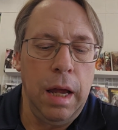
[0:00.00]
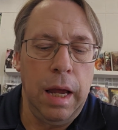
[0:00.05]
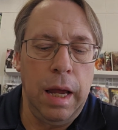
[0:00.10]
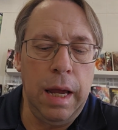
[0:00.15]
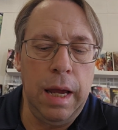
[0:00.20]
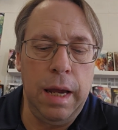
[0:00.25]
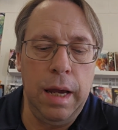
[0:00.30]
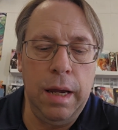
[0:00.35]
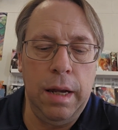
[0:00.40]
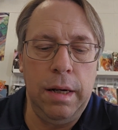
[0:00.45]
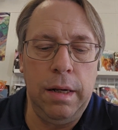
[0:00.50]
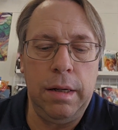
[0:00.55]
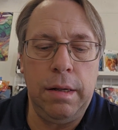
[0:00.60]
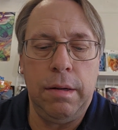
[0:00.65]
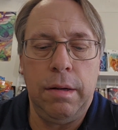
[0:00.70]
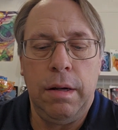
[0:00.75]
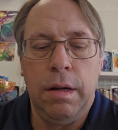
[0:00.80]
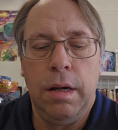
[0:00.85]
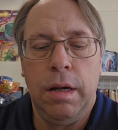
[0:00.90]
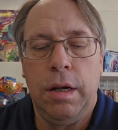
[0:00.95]
and
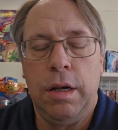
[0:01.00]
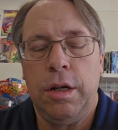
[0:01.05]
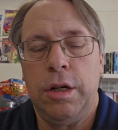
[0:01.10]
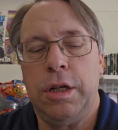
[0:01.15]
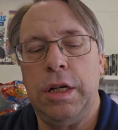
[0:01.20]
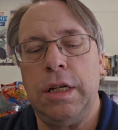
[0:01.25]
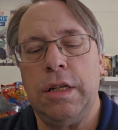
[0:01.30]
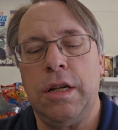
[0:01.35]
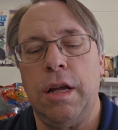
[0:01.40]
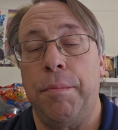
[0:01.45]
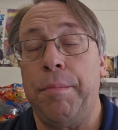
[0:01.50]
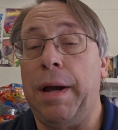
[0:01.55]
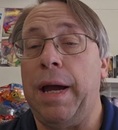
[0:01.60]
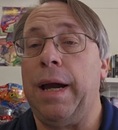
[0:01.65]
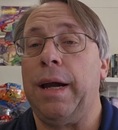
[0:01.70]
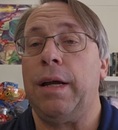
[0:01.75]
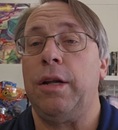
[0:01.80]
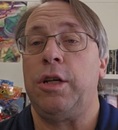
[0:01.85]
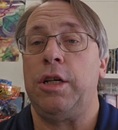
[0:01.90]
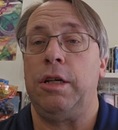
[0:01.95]
she's come
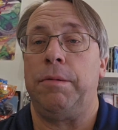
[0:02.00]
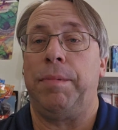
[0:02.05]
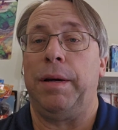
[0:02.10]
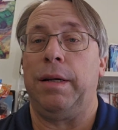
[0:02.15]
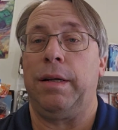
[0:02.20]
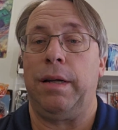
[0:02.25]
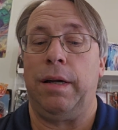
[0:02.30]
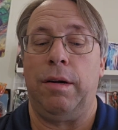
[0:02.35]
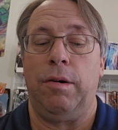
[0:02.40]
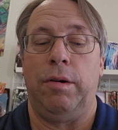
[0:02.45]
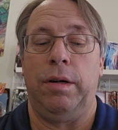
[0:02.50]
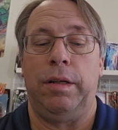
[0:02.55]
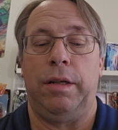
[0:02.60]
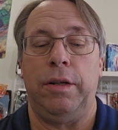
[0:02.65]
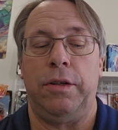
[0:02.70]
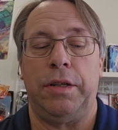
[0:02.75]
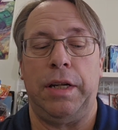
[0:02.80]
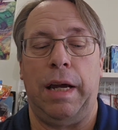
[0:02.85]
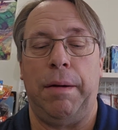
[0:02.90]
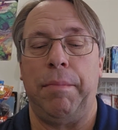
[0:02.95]
back and she's basically going
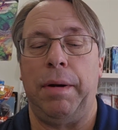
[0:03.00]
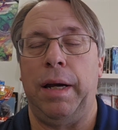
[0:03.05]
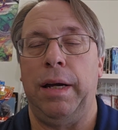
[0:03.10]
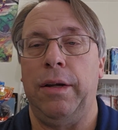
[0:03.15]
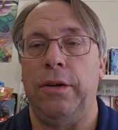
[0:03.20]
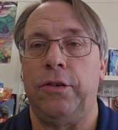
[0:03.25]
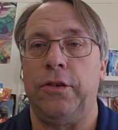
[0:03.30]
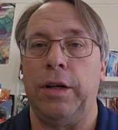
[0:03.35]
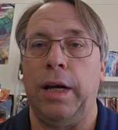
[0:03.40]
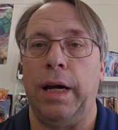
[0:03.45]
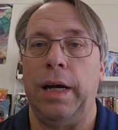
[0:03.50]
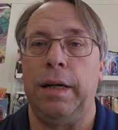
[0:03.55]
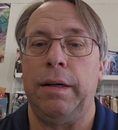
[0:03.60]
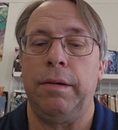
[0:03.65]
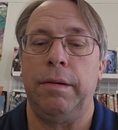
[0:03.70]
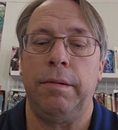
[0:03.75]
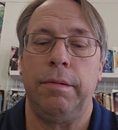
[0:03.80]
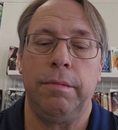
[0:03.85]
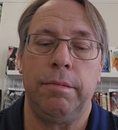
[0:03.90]
to stand by his side.